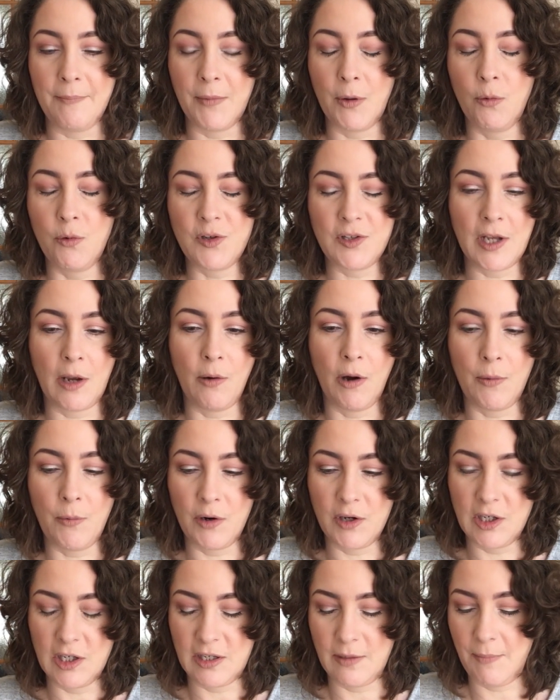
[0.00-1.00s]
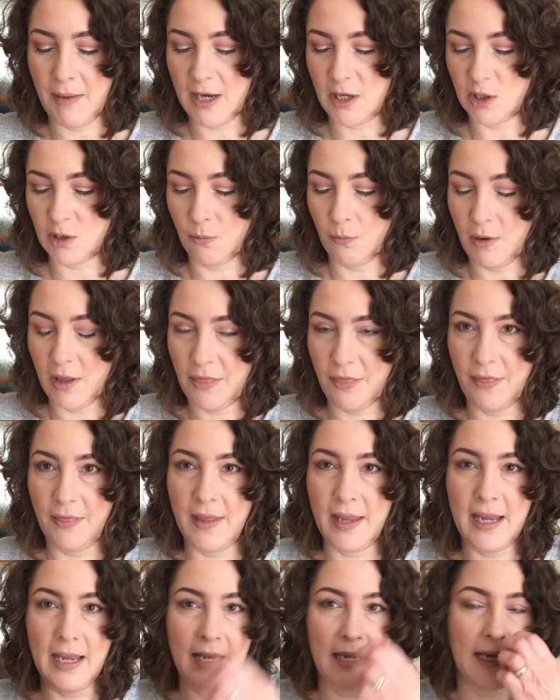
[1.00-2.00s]
Also, I wanted to mention with
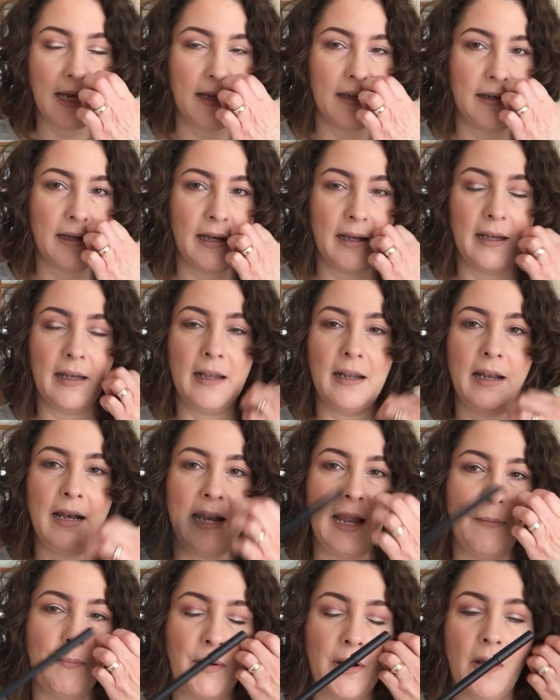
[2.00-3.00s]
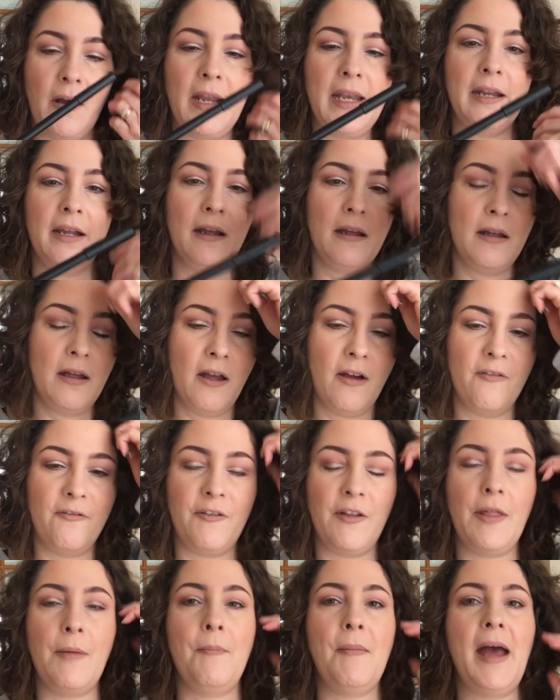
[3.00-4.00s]
the lip liner
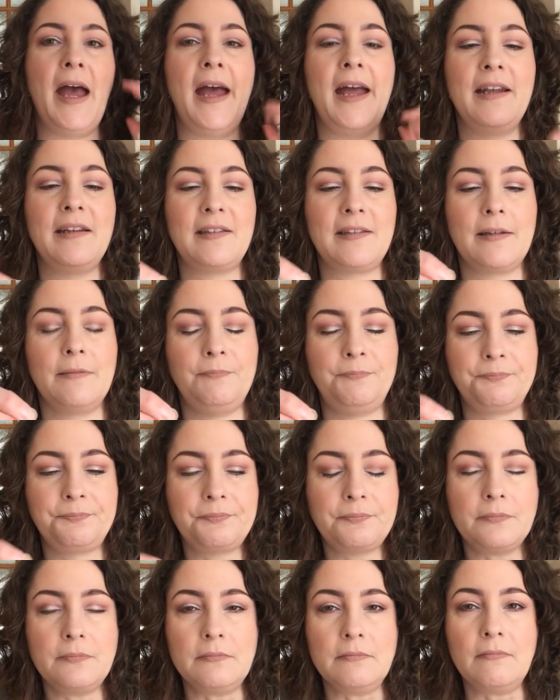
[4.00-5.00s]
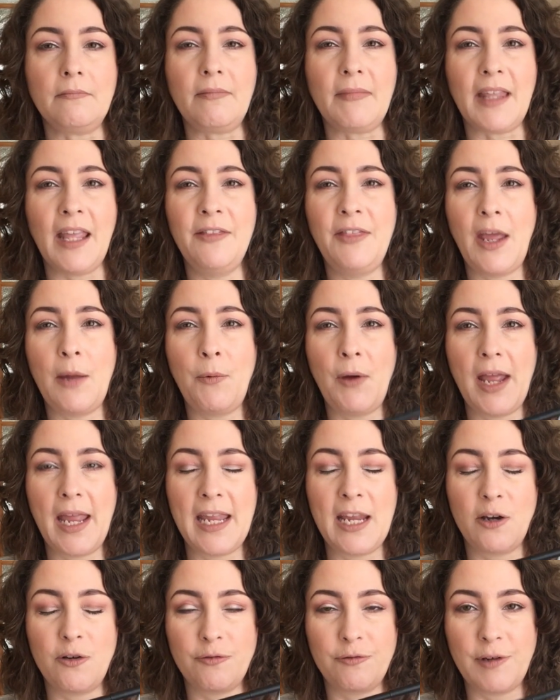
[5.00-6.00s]
for the mattes, they were
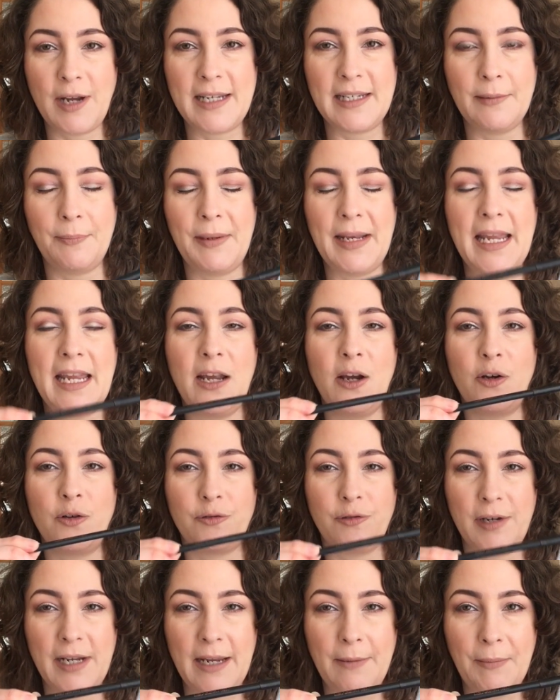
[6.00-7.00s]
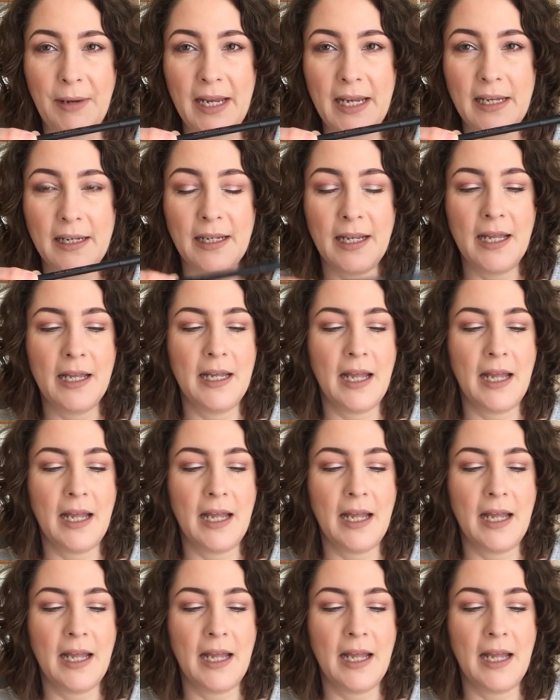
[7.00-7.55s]
incredibly creamy.